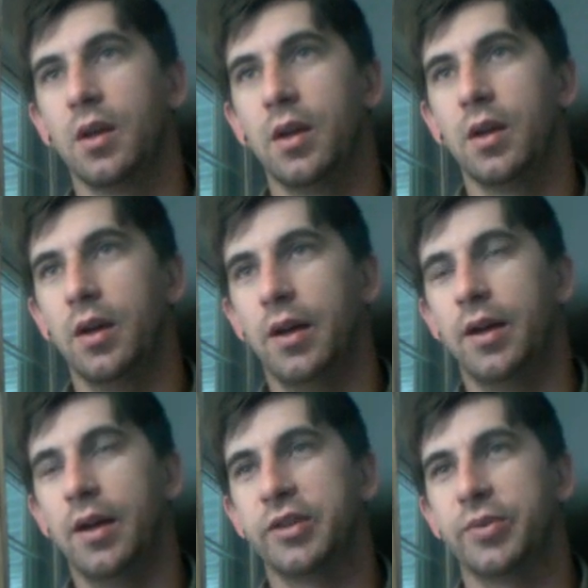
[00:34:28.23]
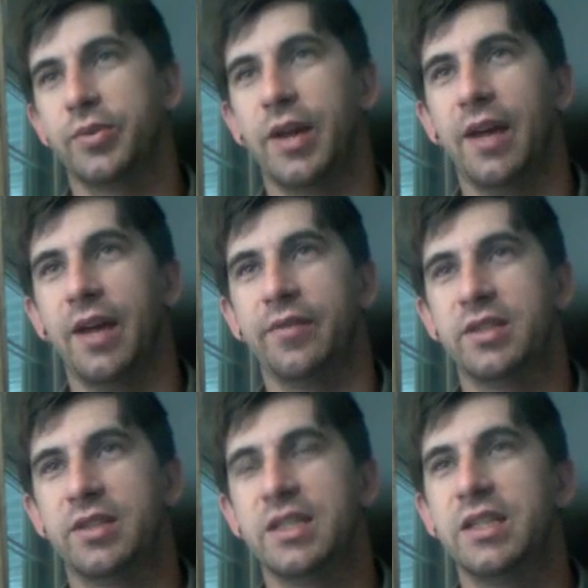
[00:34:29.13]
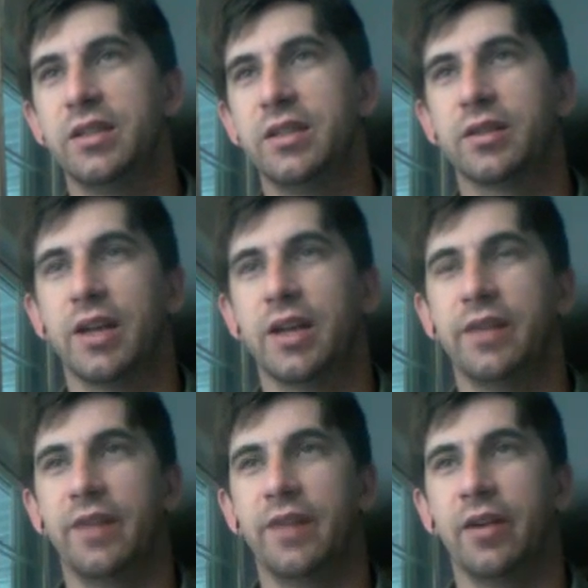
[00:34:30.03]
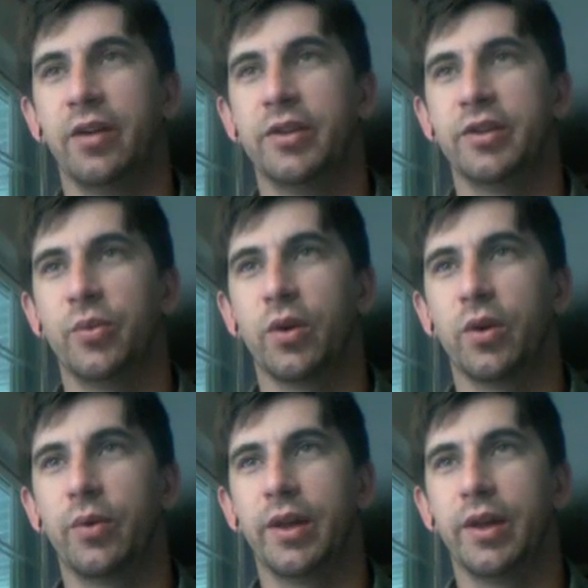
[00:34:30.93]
I just want to have a decent kind of area to work with